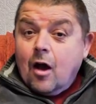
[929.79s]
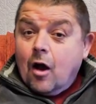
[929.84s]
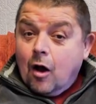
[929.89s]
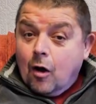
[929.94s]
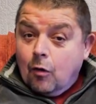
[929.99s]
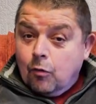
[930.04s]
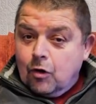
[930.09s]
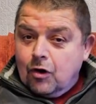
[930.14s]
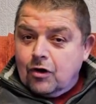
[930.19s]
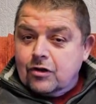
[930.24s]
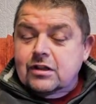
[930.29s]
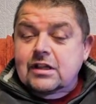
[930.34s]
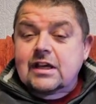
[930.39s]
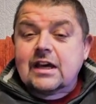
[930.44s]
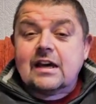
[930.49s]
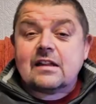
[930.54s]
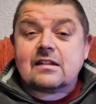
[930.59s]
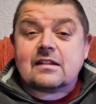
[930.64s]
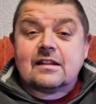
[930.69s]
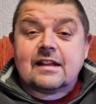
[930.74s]
Or worst
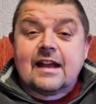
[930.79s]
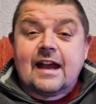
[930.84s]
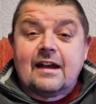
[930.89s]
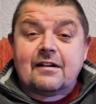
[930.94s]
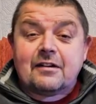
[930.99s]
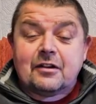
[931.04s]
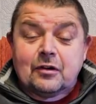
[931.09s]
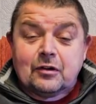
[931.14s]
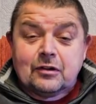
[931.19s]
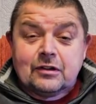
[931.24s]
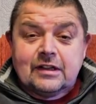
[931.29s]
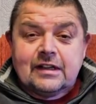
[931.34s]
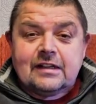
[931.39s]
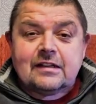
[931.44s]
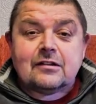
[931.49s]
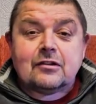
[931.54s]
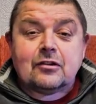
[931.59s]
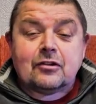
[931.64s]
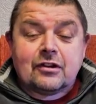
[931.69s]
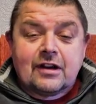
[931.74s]
case scenario, you
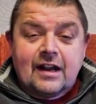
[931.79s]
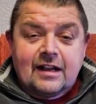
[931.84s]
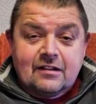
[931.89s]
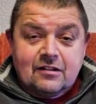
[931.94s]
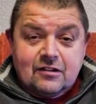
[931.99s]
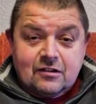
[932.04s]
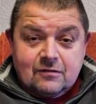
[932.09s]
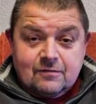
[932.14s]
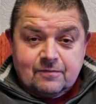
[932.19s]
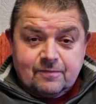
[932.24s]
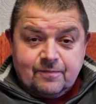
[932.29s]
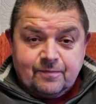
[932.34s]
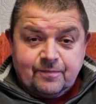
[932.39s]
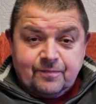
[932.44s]
need another engine.